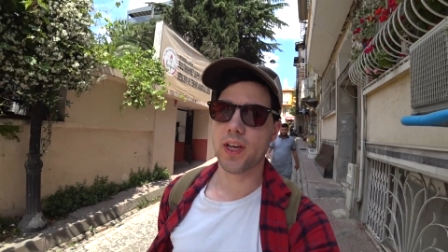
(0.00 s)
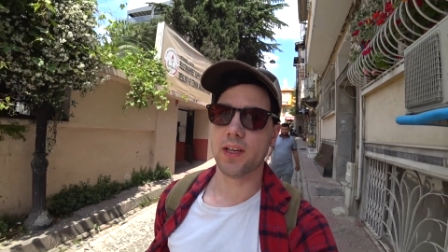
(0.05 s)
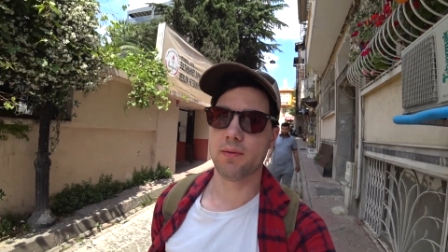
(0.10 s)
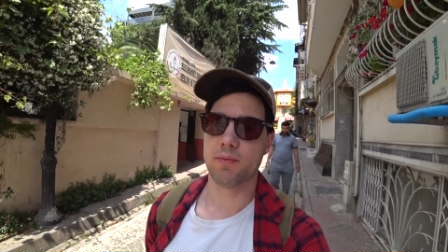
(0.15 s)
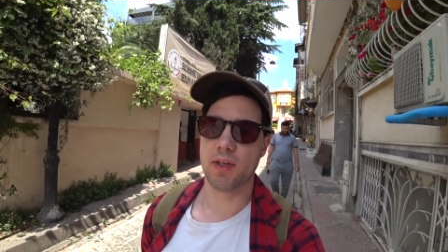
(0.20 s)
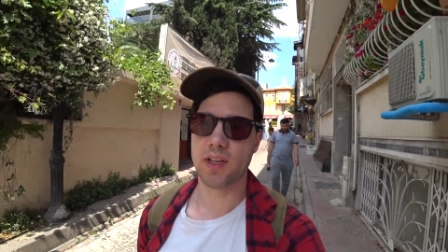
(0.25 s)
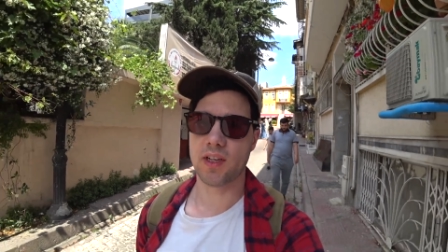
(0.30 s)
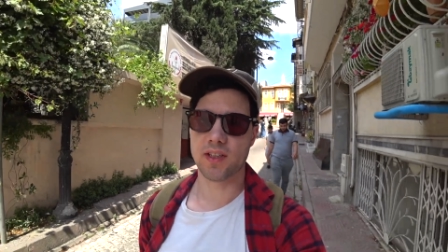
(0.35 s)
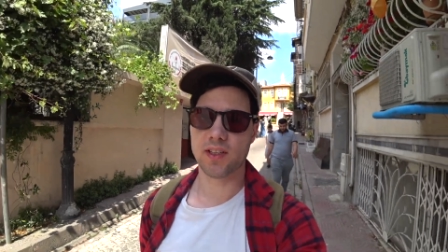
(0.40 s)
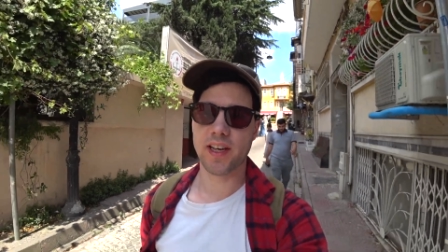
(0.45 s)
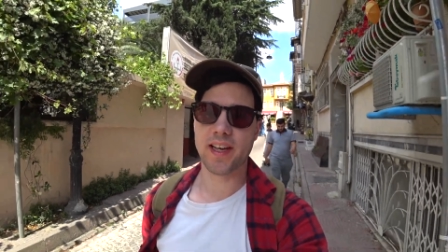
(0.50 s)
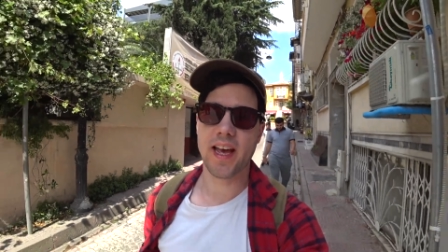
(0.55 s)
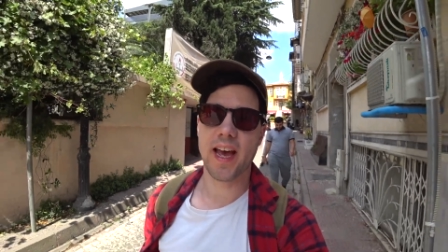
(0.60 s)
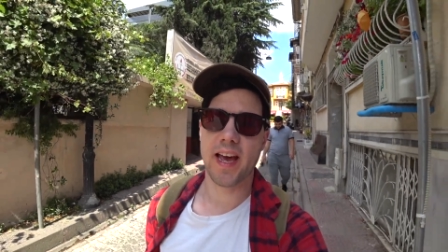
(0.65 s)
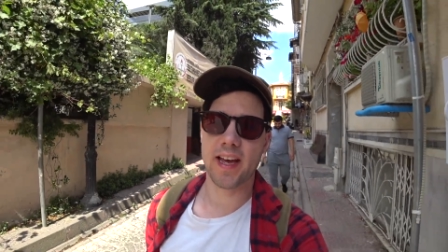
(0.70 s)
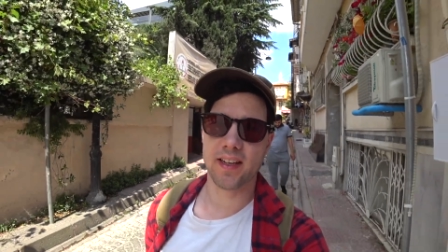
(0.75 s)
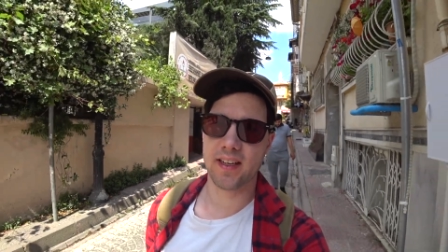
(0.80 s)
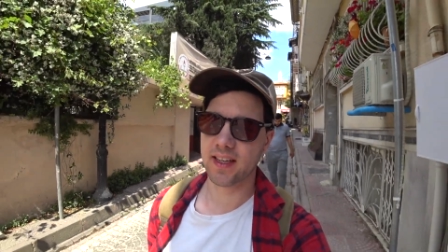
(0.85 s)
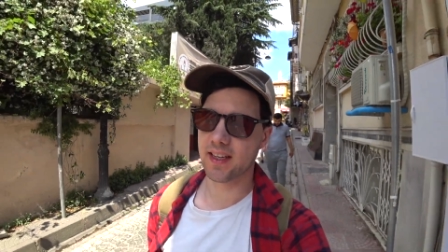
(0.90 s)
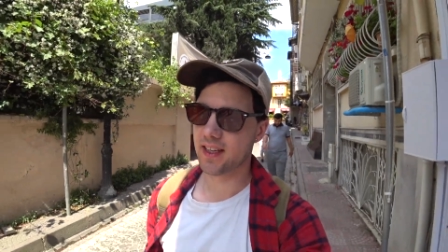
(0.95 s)
it because I,
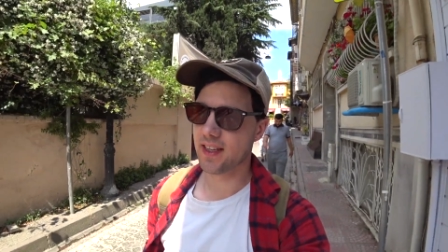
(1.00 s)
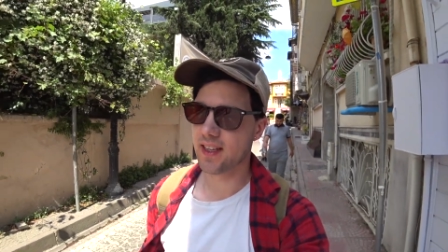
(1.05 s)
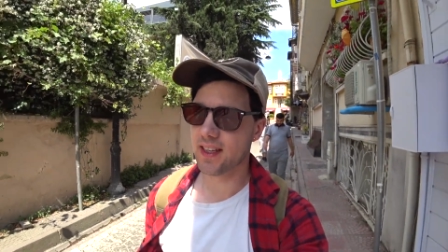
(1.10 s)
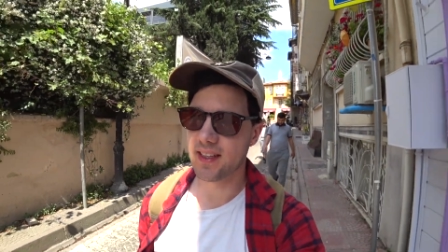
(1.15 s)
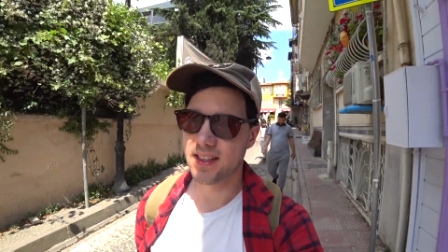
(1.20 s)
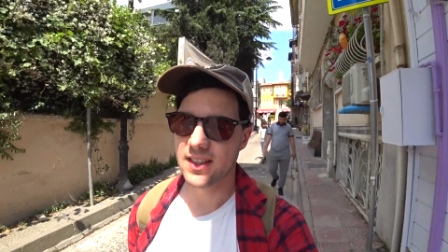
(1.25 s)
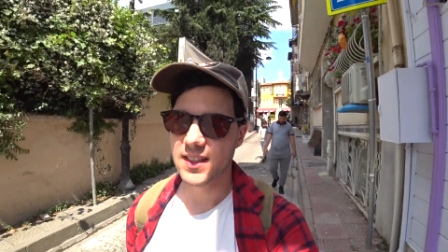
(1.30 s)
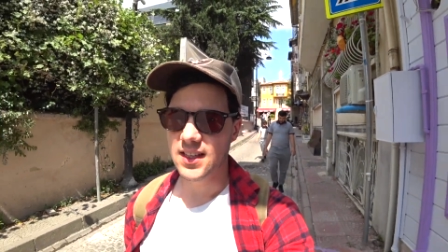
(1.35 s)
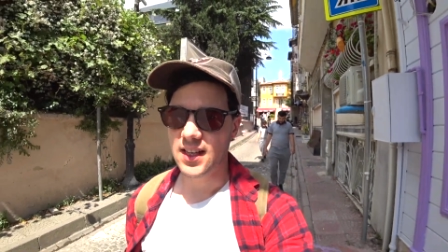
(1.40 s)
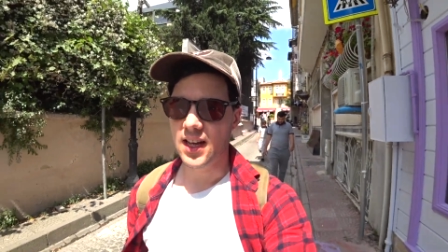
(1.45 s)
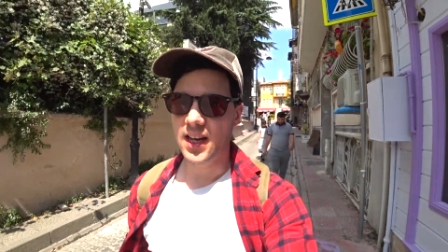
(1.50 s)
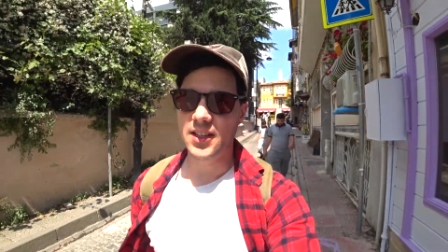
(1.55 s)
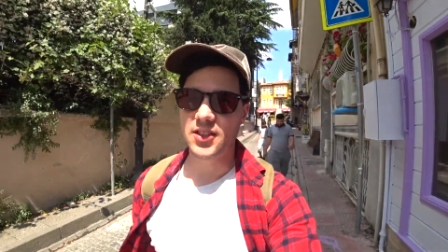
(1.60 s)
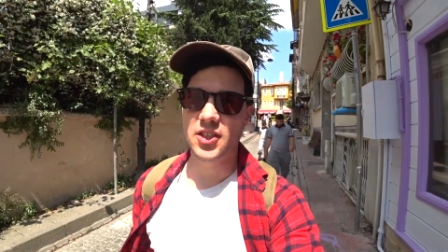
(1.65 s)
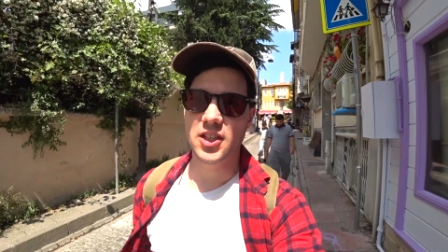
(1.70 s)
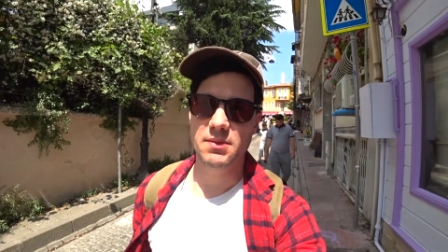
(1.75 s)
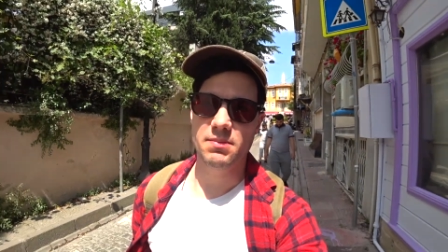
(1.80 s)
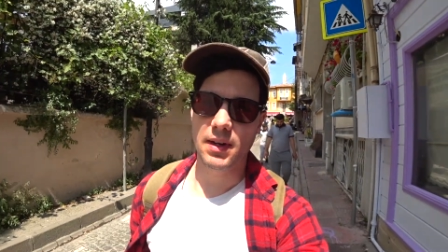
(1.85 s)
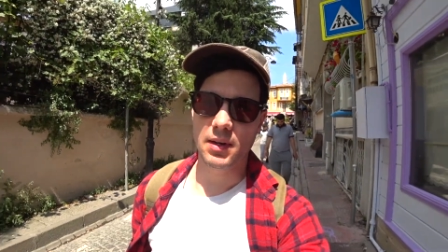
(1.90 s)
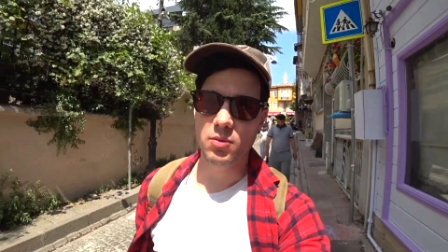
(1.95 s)
I
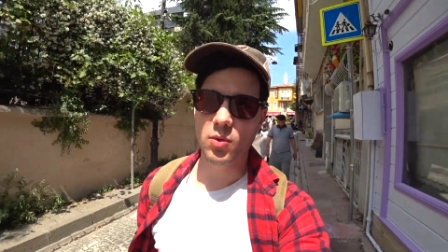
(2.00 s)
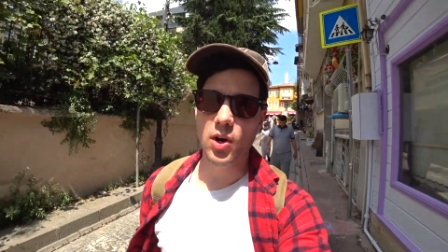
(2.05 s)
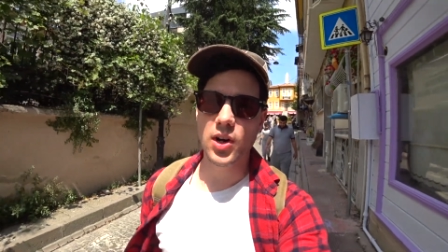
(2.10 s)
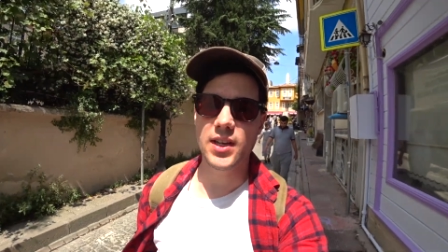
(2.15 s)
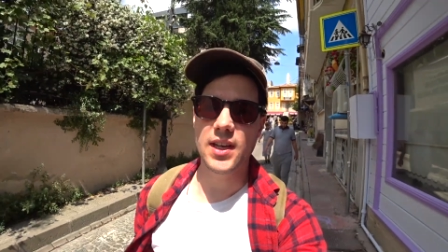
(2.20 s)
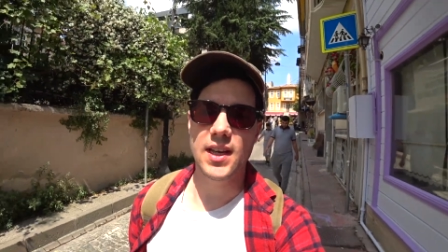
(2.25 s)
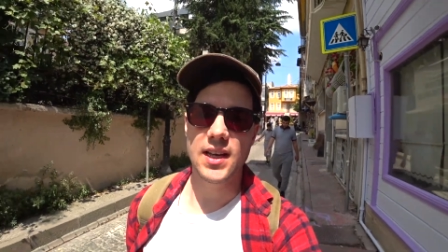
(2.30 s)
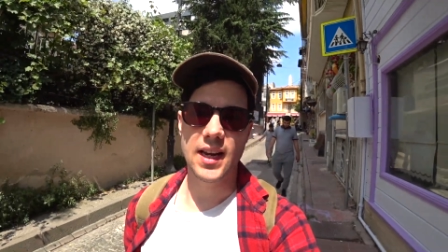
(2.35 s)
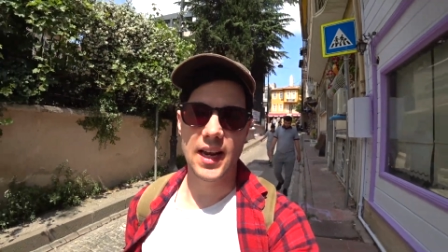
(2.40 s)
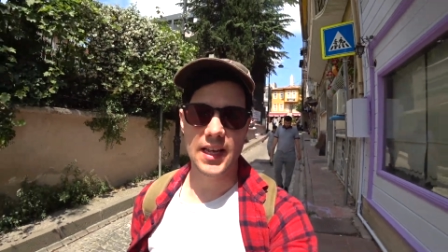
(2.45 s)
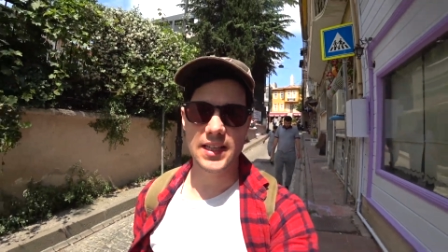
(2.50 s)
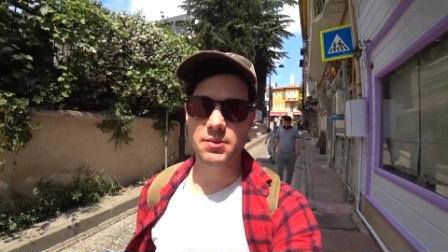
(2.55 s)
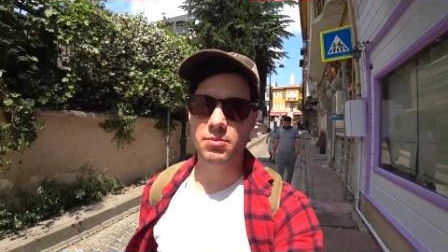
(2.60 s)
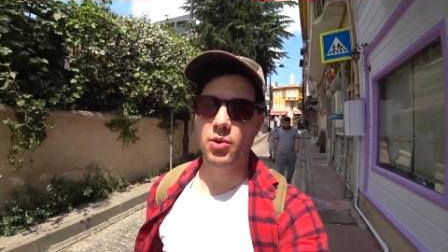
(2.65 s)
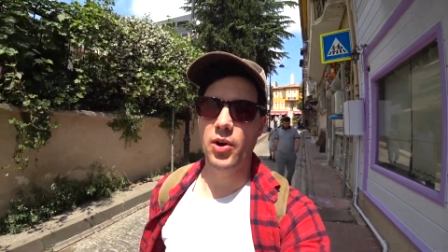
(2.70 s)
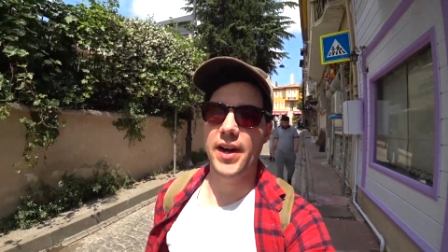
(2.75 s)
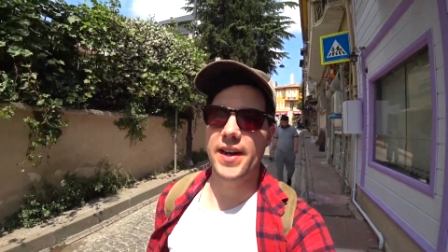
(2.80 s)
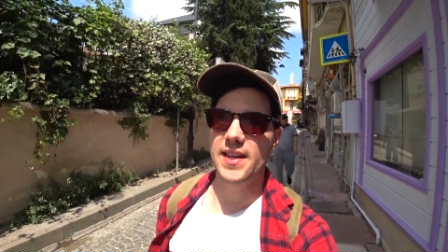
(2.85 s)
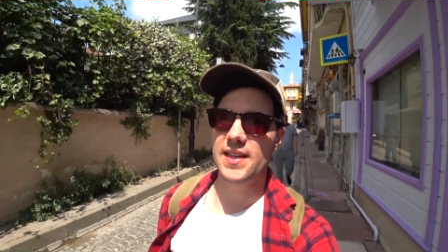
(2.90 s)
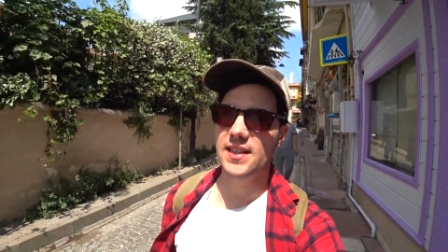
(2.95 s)
just, my working class
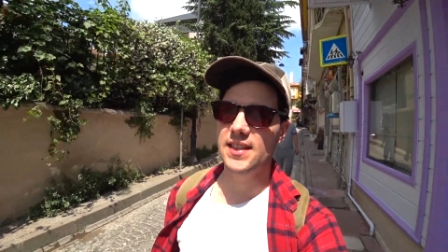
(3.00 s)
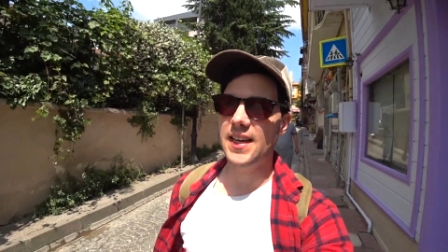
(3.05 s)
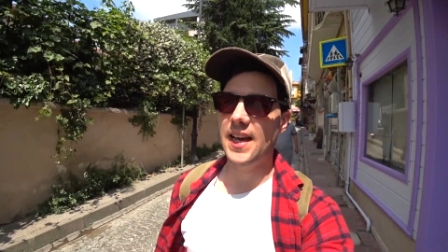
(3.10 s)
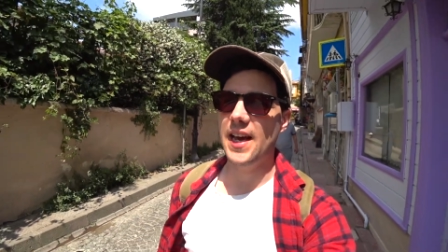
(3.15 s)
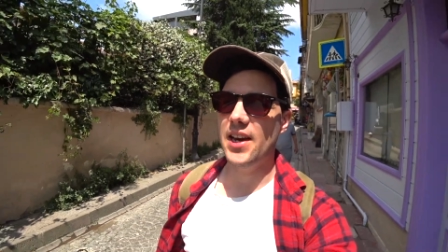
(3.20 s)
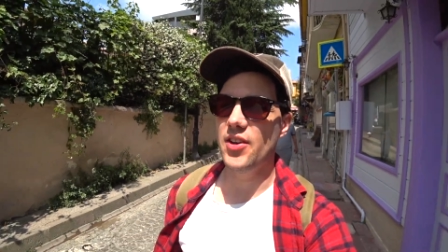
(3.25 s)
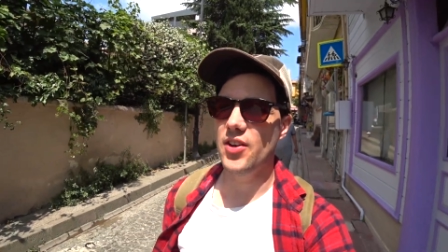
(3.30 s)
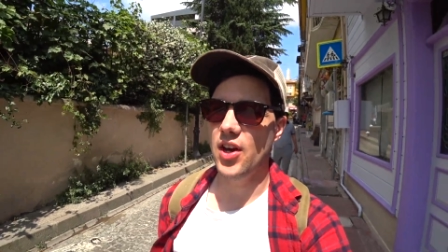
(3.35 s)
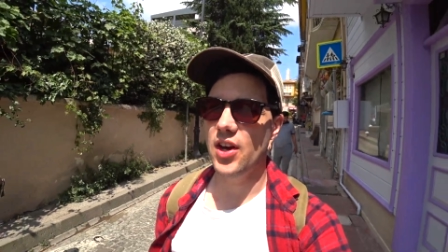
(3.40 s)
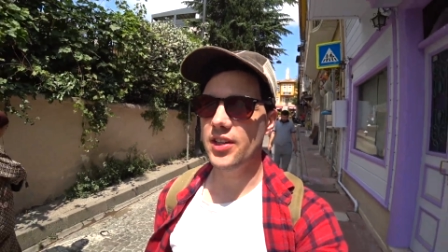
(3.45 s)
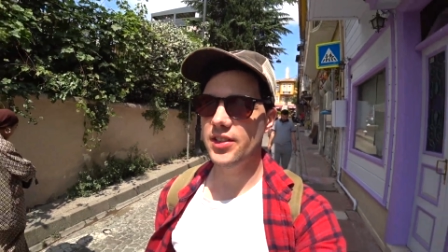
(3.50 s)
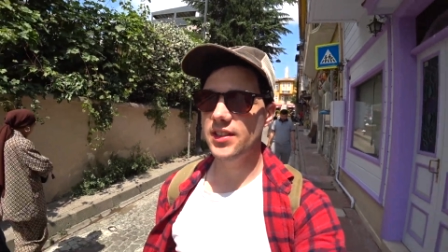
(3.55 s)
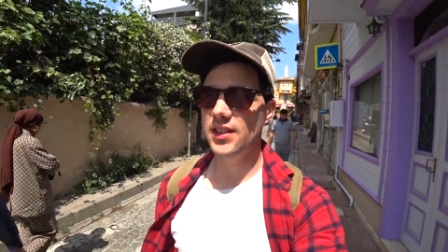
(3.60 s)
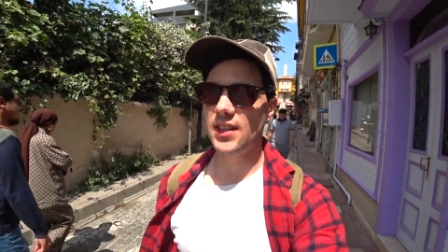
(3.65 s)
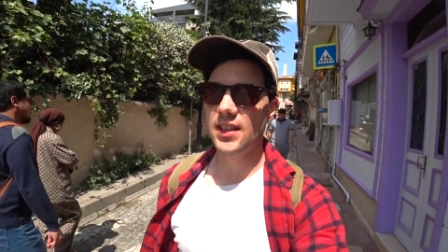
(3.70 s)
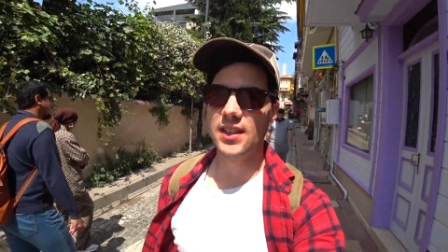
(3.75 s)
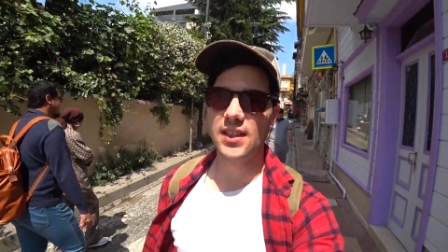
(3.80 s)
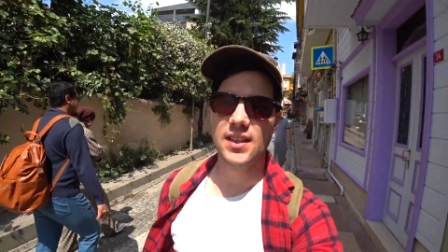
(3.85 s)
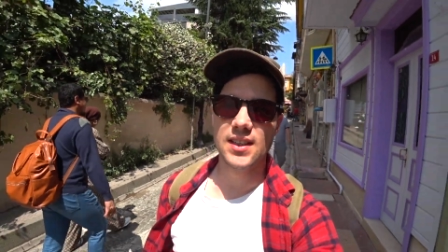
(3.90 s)
brain cannot